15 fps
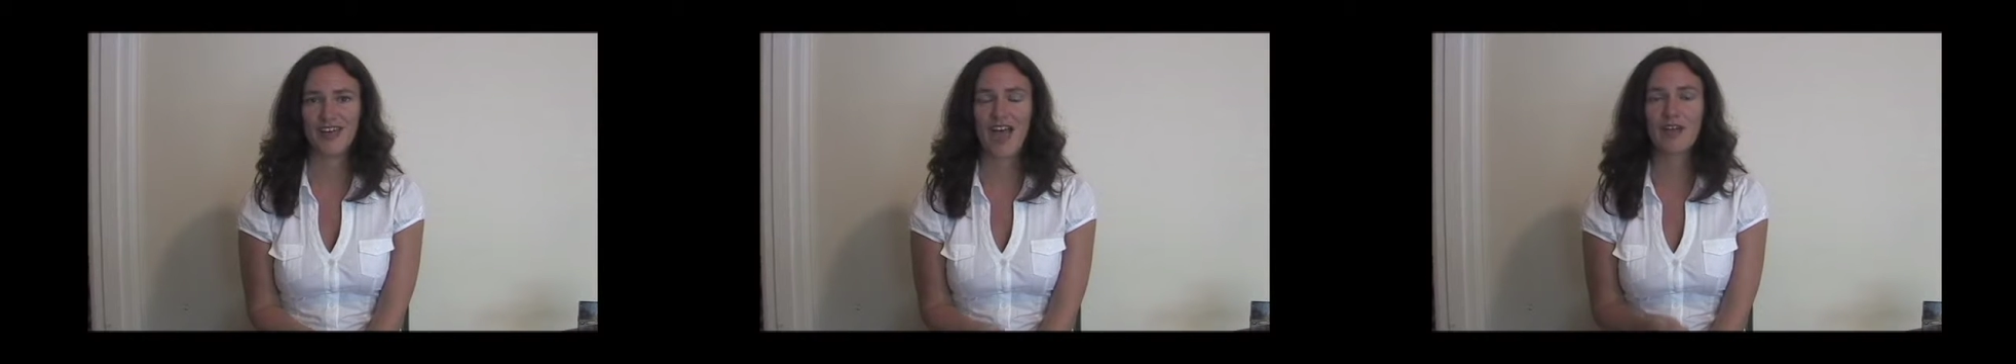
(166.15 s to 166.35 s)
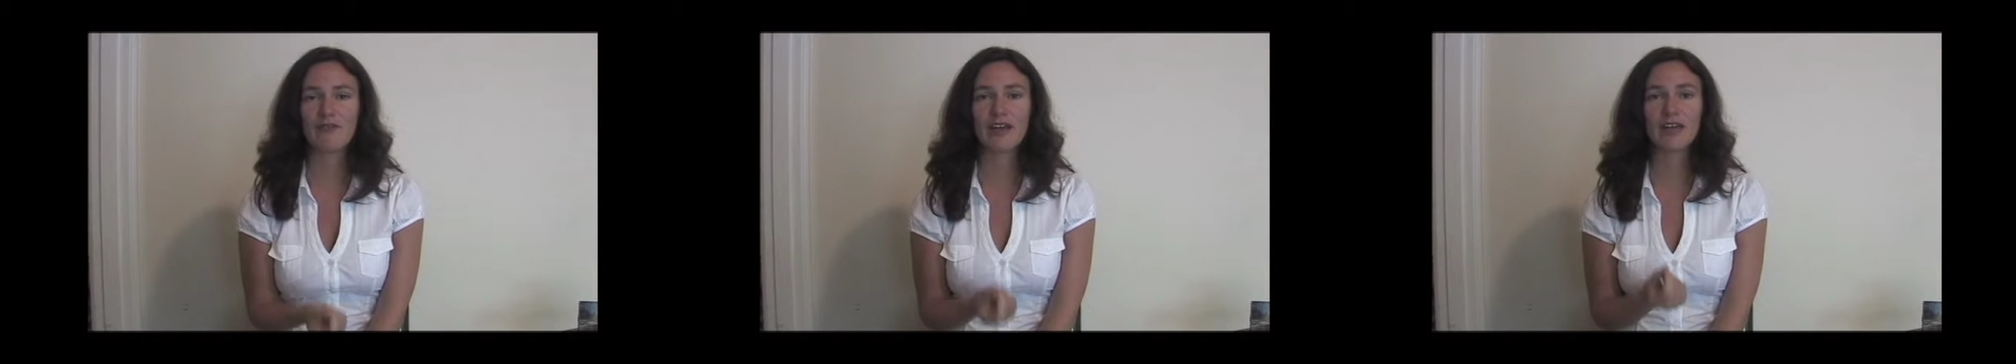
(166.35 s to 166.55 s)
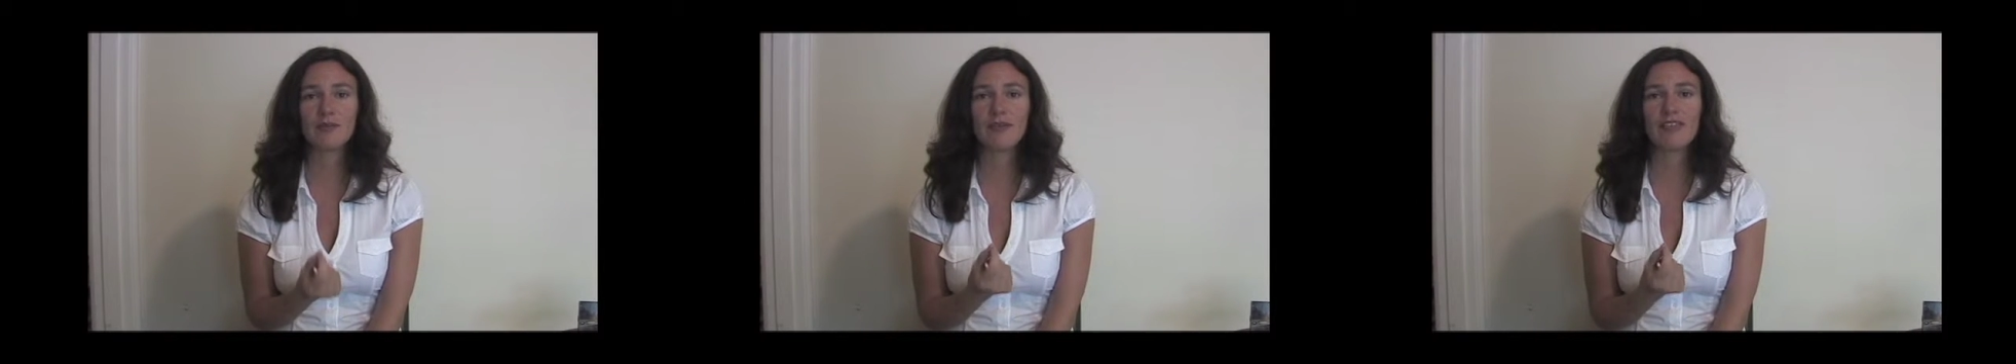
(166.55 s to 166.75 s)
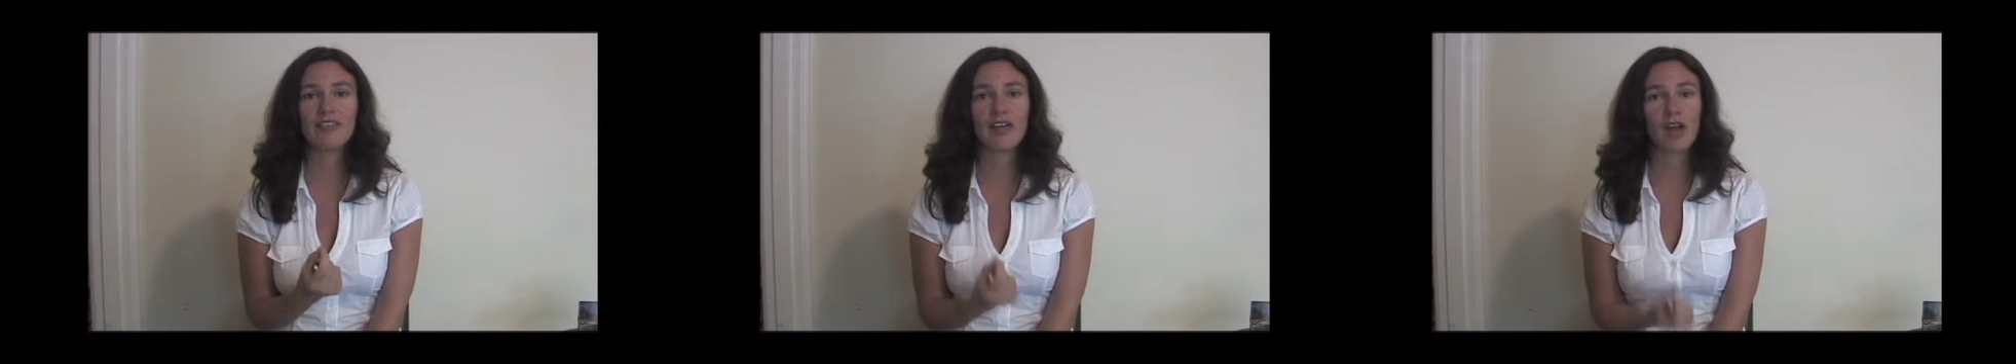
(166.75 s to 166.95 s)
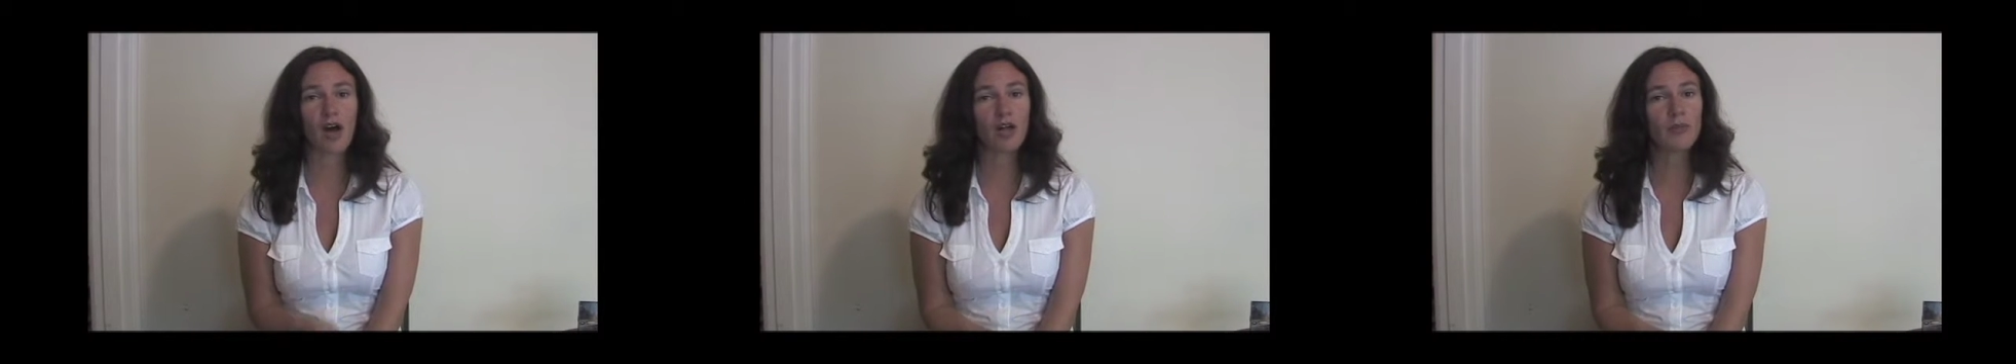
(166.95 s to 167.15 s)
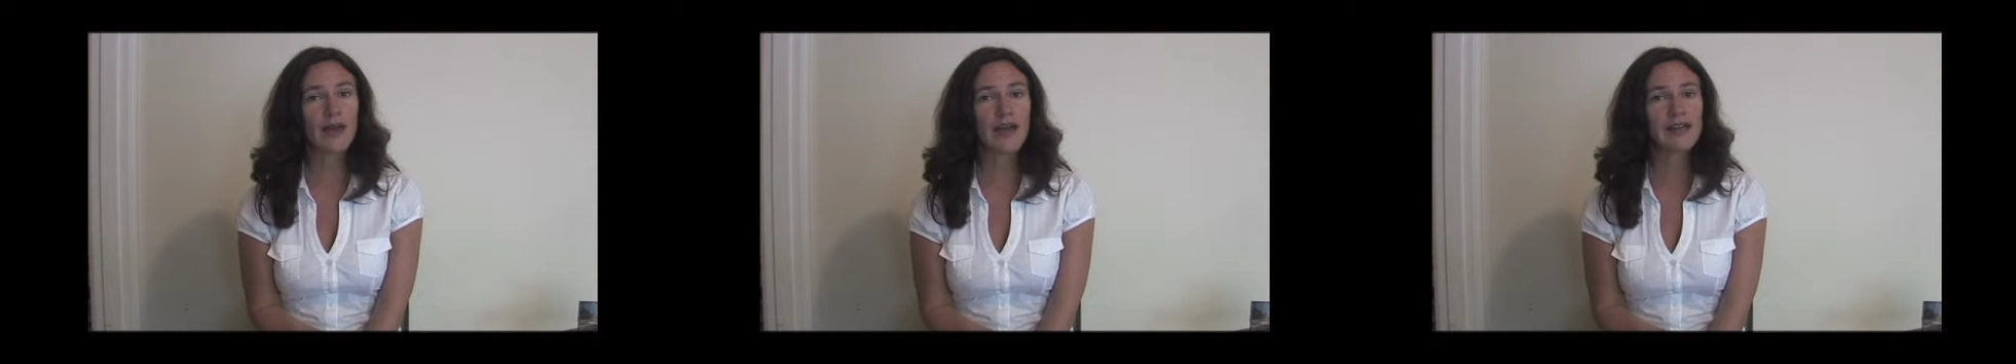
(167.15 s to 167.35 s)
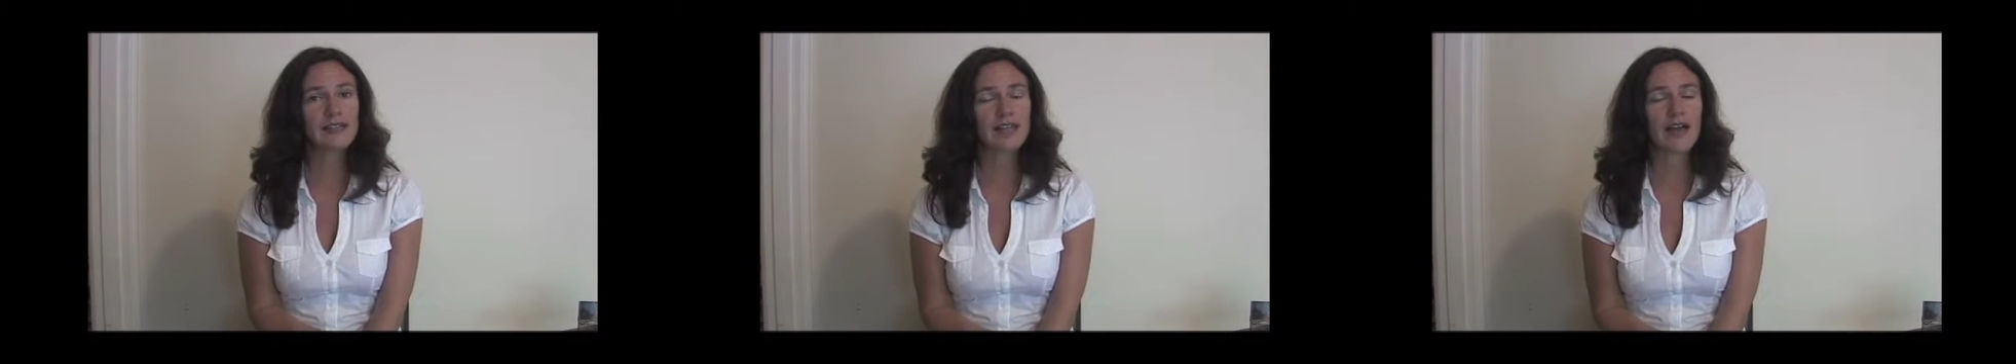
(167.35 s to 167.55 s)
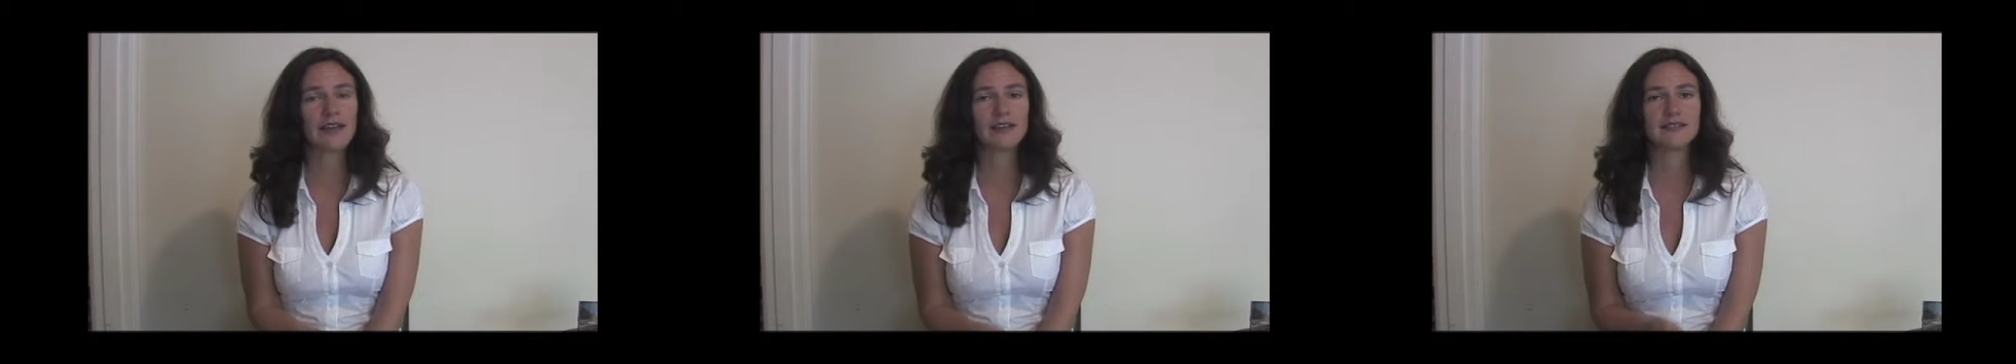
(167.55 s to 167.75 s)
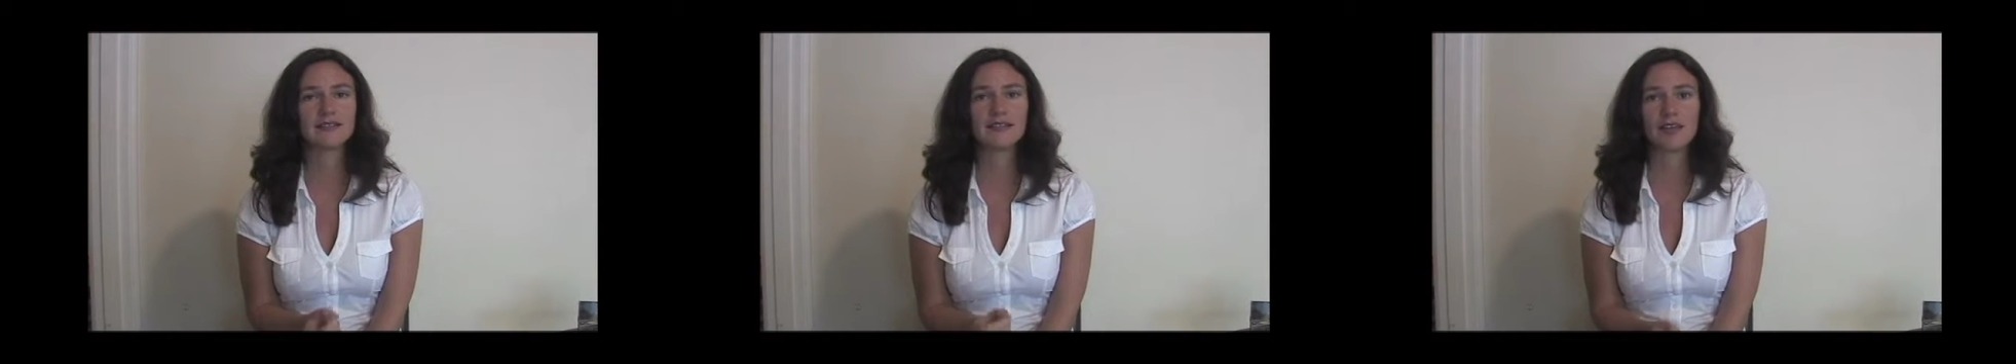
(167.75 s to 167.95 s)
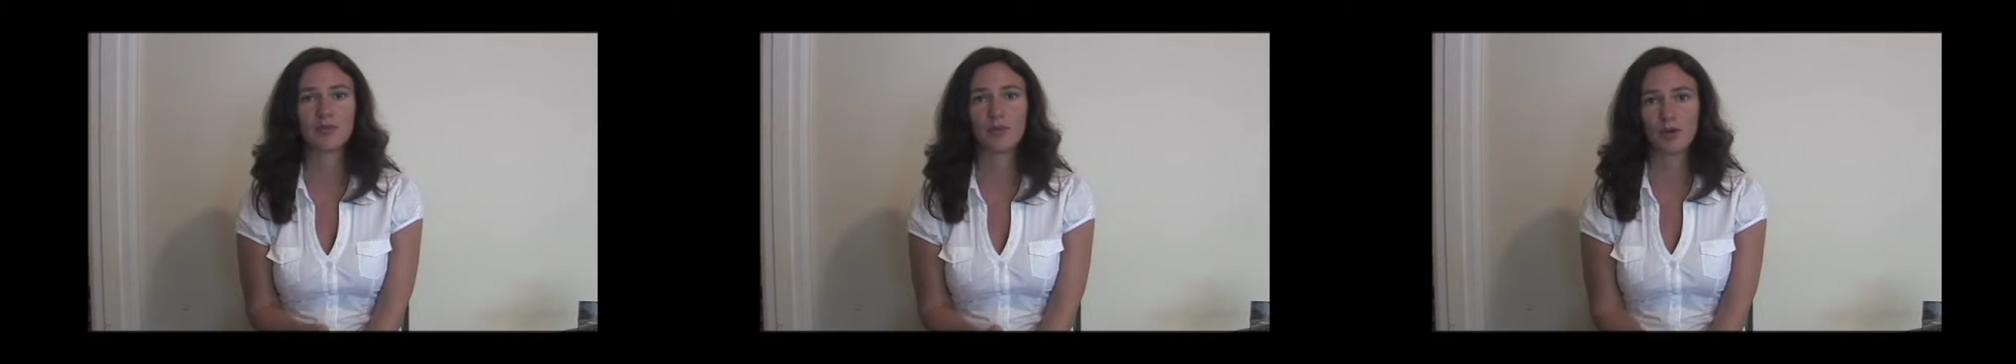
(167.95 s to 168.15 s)
I recommend that all my
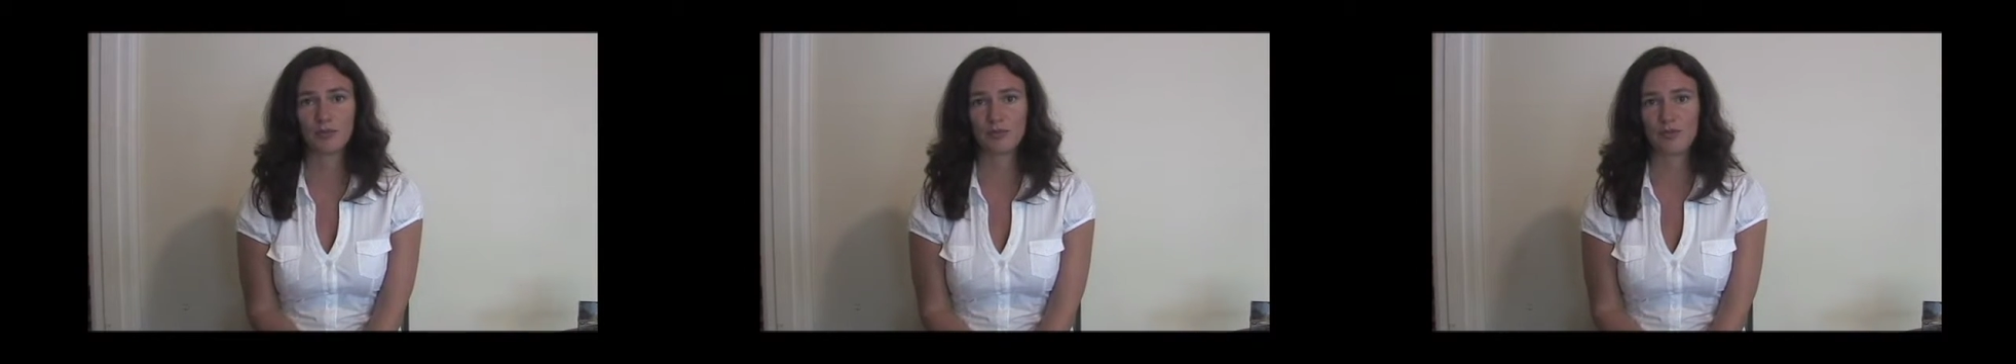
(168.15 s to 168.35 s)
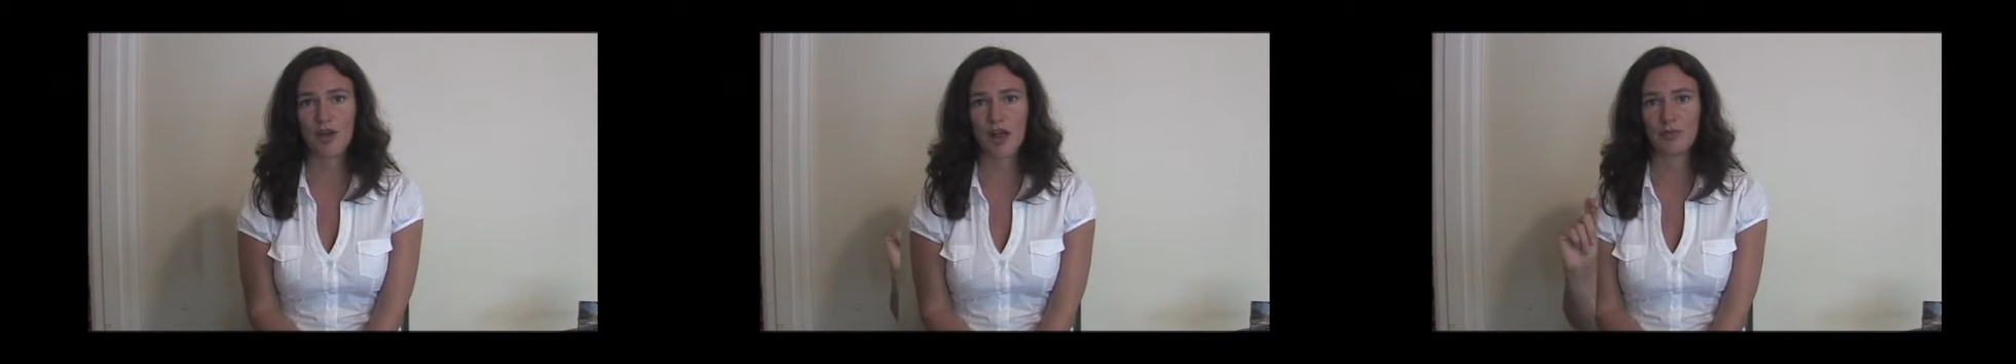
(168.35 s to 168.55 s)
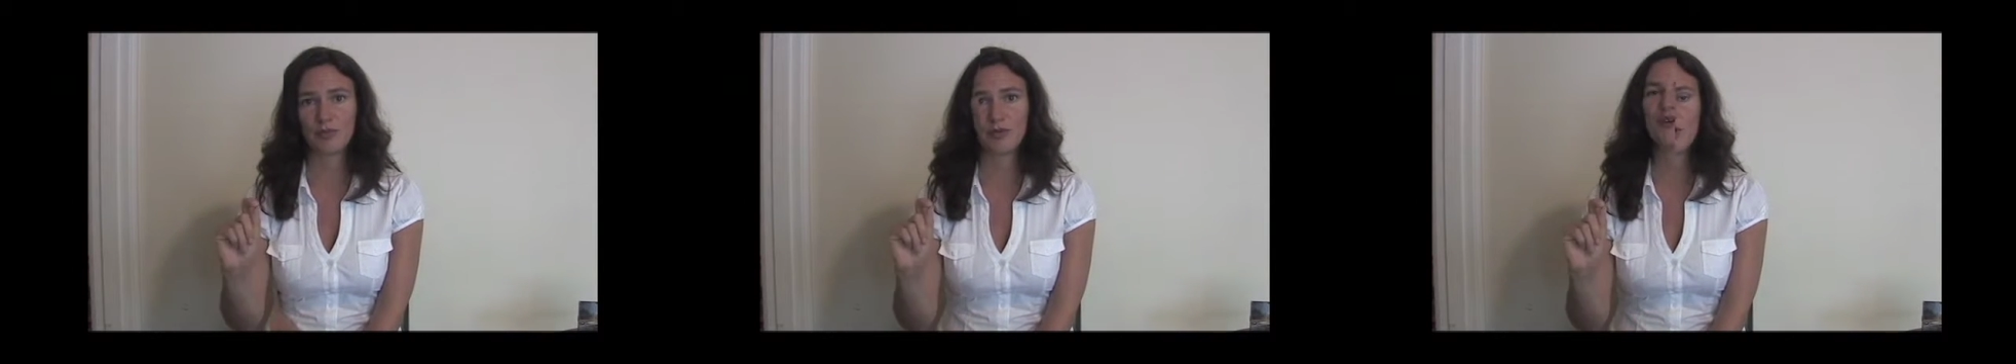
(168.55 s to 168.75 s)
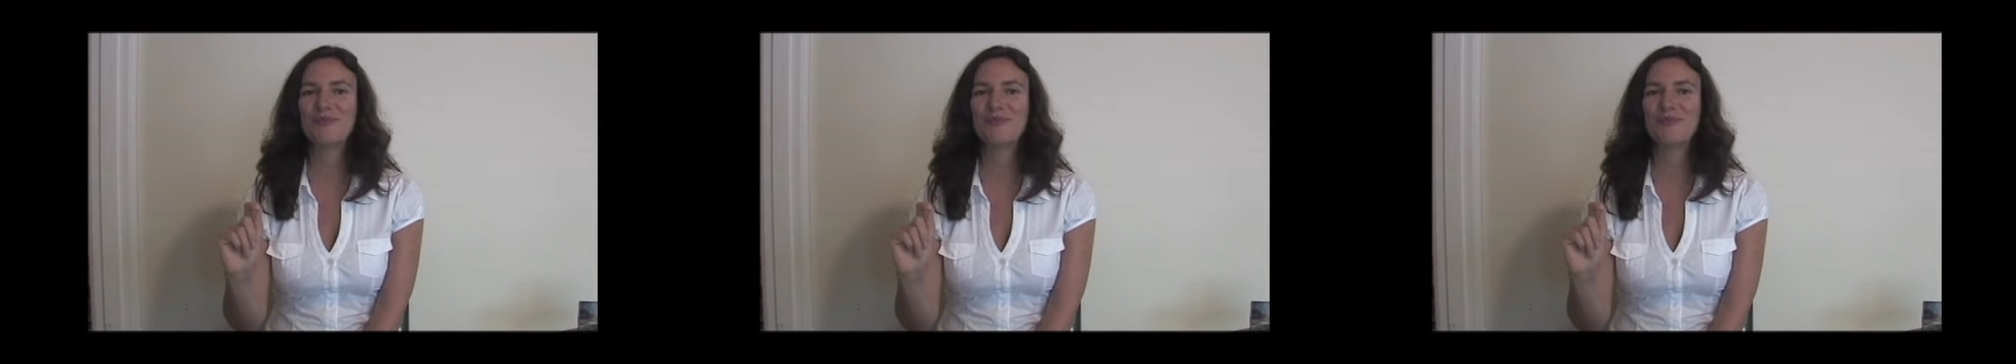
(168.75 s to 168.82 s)
clients get a bone prop.